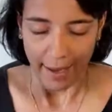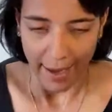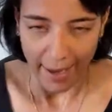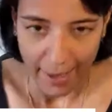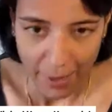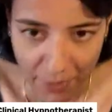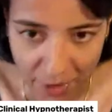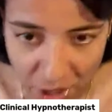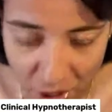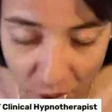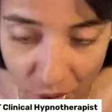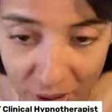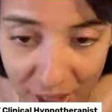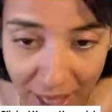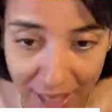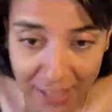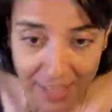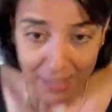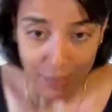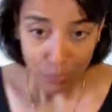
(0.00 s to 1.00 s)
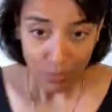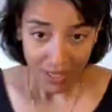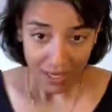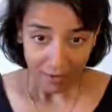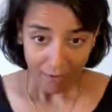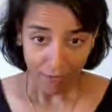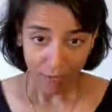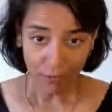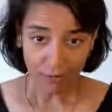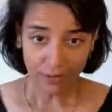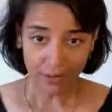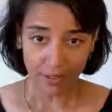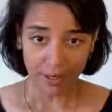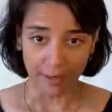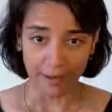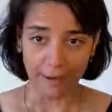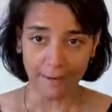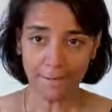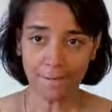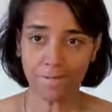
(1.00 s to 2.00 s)
Anyway, so that's me for the
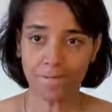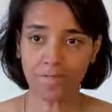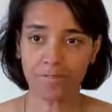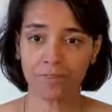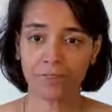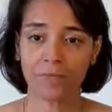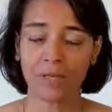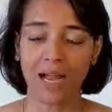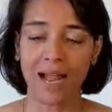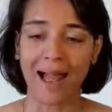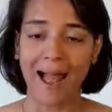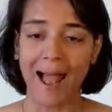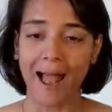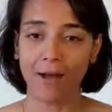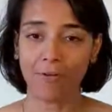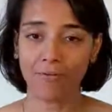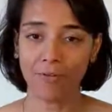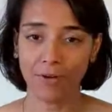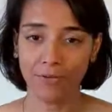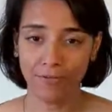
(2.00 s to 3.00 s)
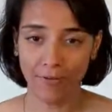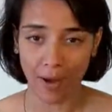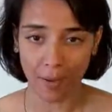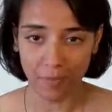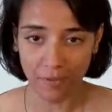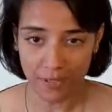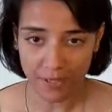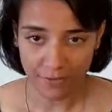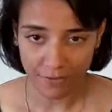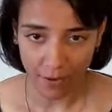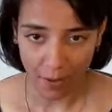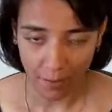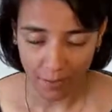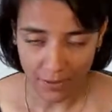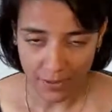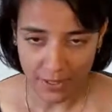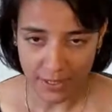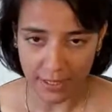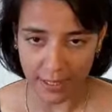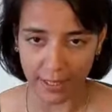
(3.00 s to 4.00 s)
day. Have a fabulous,
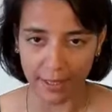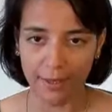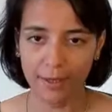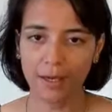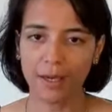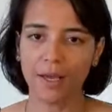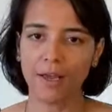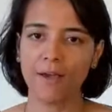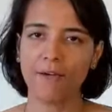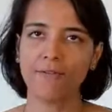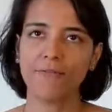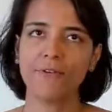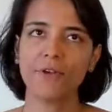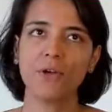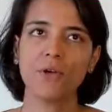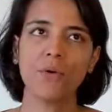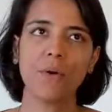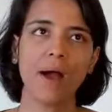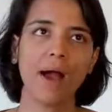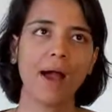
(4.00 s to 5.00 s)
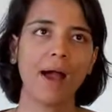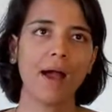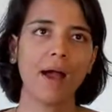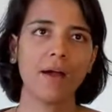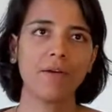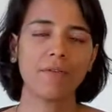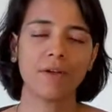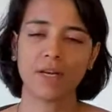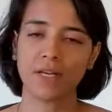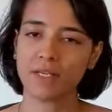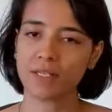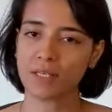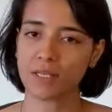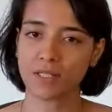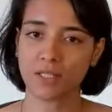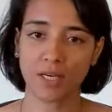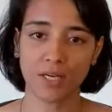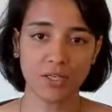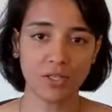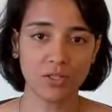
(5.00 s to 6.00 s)
fabulous day. If you have any
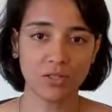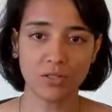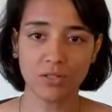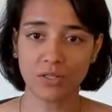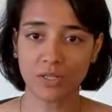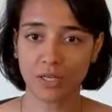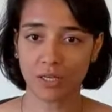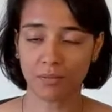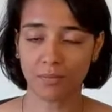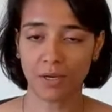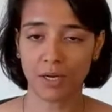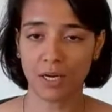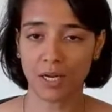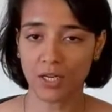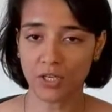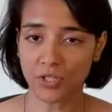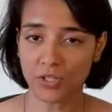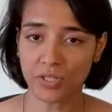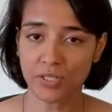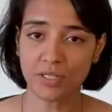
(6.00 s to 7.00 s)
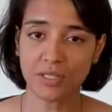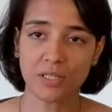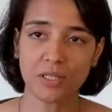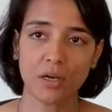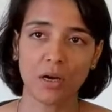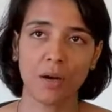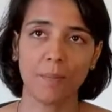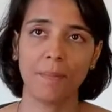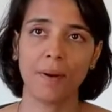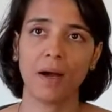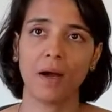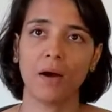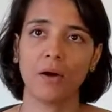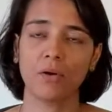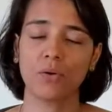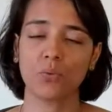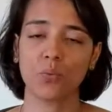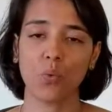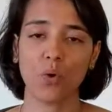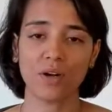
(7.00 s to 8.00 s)
suggestions, recommendations
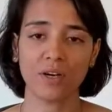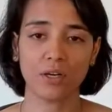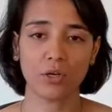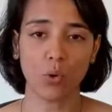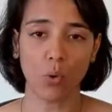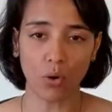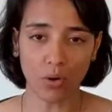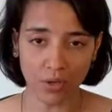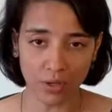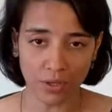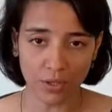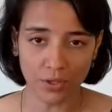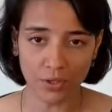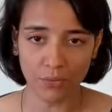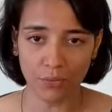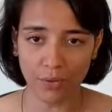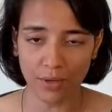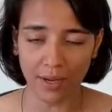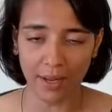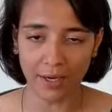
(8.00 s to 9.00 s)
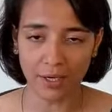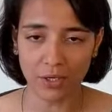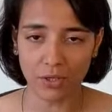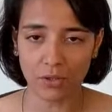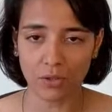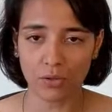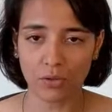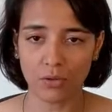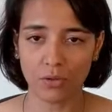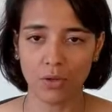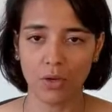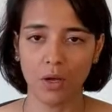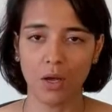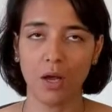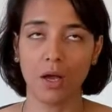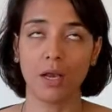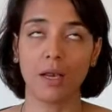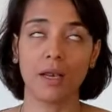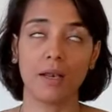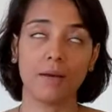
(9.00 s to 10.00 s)
about what talk you would like
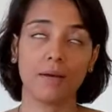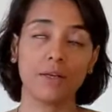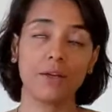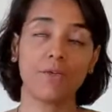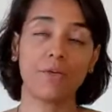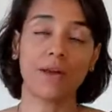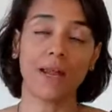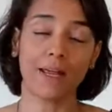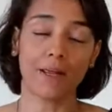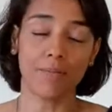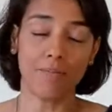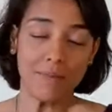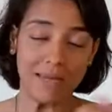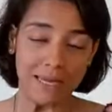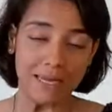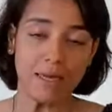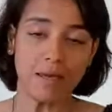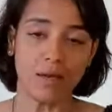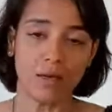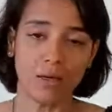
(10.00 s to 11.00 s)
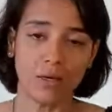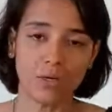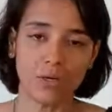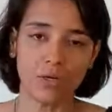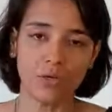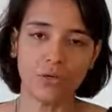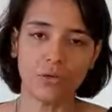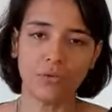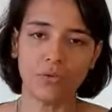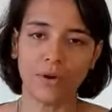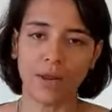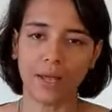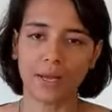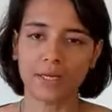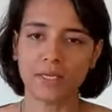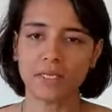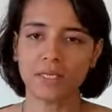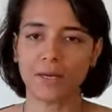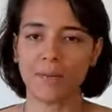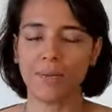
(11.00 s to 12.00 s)
me to do
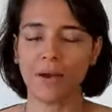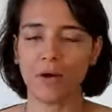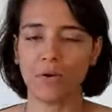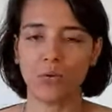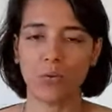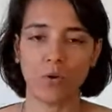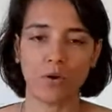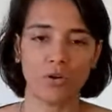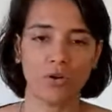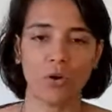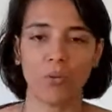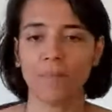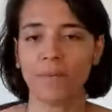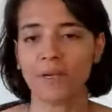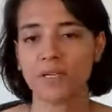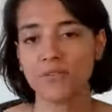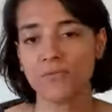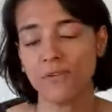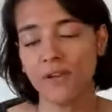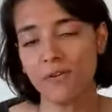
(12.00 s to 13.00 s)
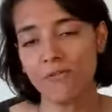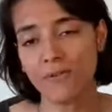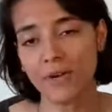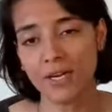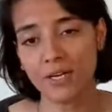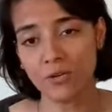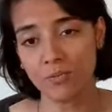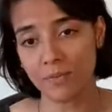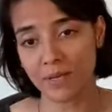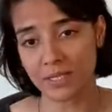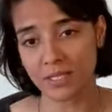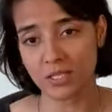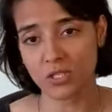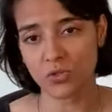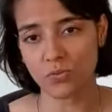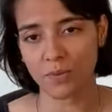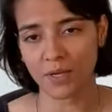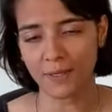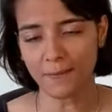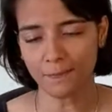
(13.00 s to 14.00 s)
next about what topics, feel free to
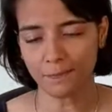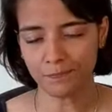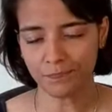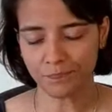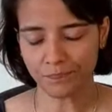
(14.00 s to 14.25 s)
message me.